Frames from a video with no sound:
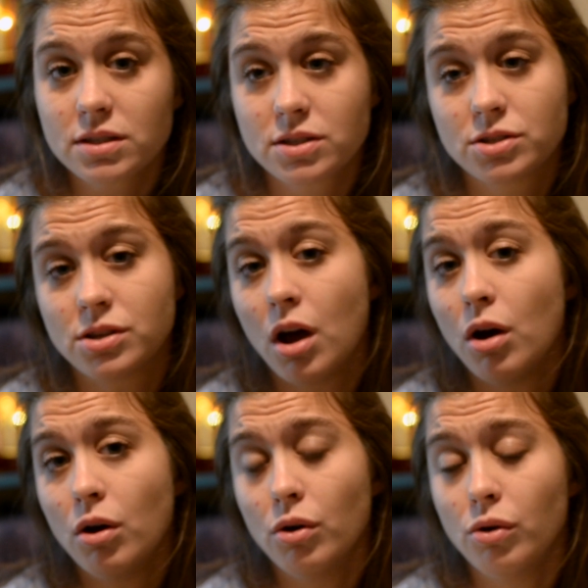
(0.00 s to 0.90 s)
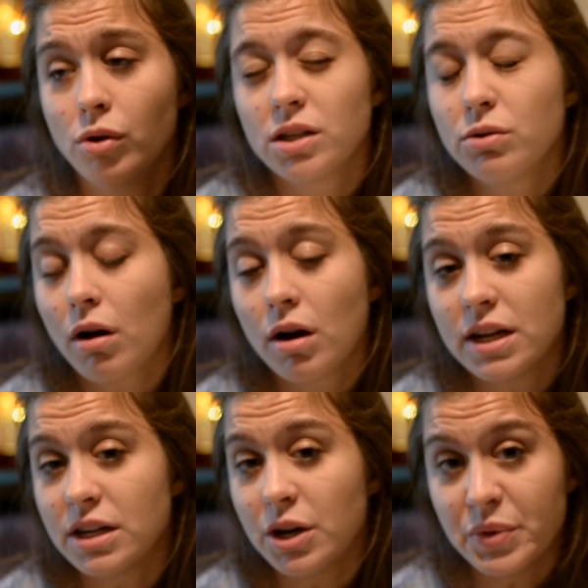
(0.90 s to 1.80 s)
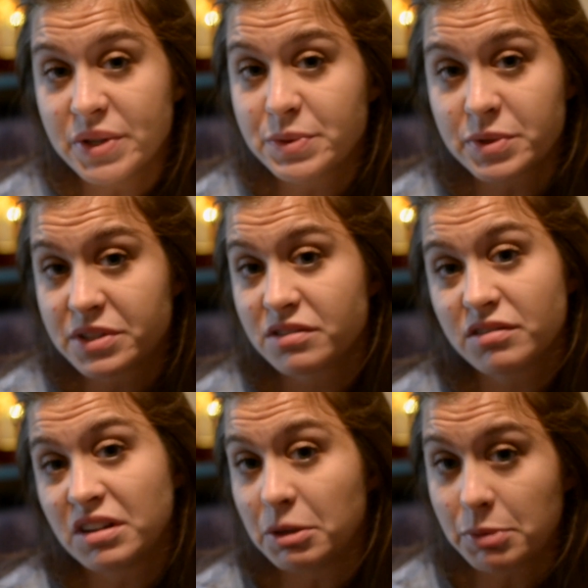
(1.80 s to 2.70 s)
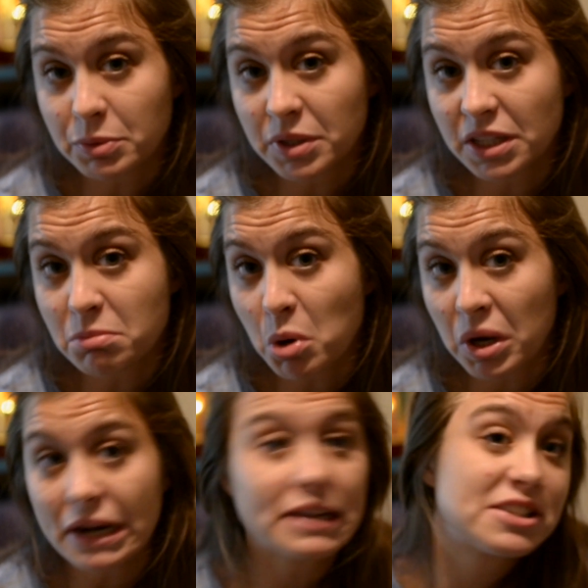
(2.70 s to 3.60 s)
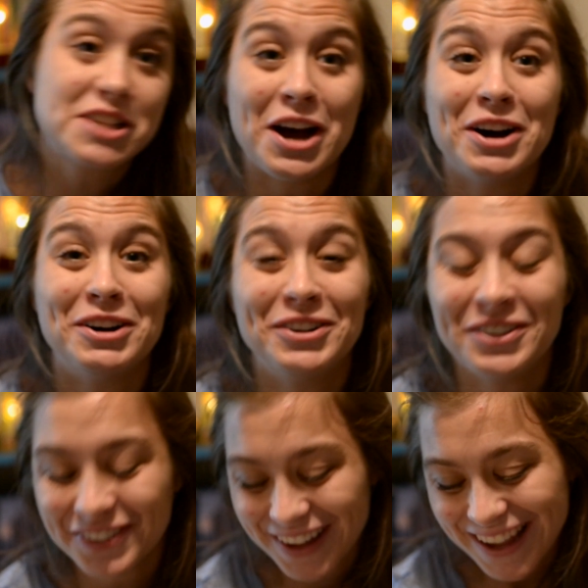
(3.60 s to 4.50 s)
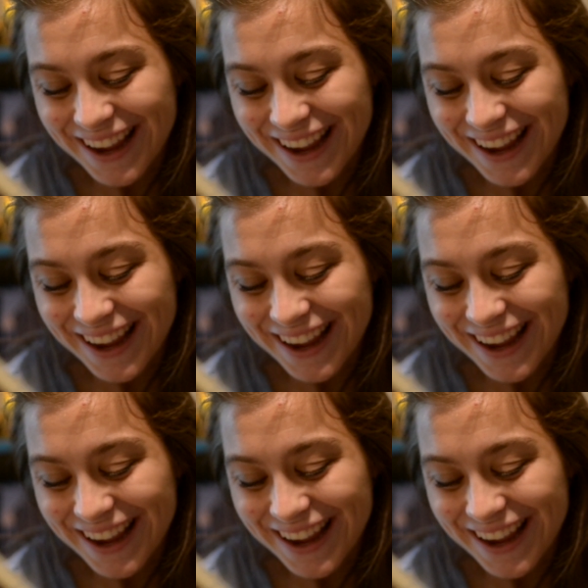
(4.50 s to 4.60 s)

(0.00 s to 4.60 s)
so you already know this was gonna be really boring, so